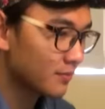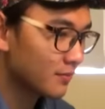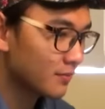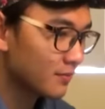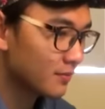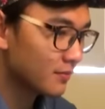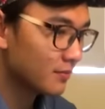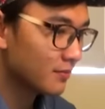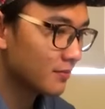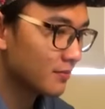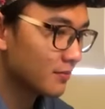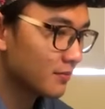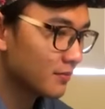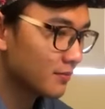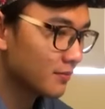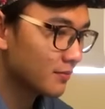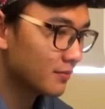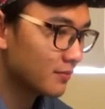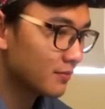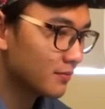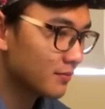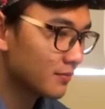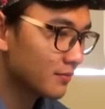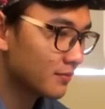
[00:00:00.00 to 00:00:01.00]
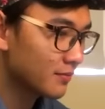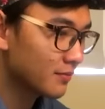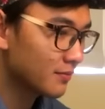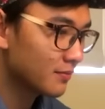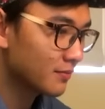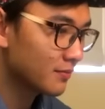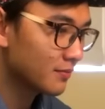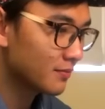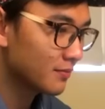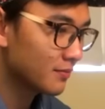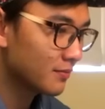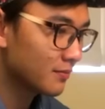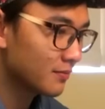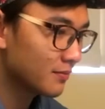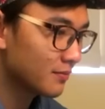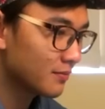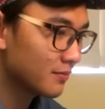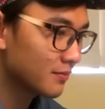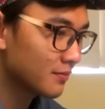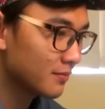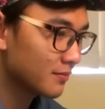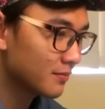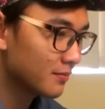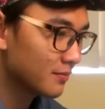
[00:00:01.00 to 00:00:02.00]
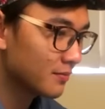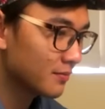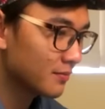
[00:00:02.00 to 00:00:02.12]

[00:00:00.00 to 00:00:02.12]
[no speech]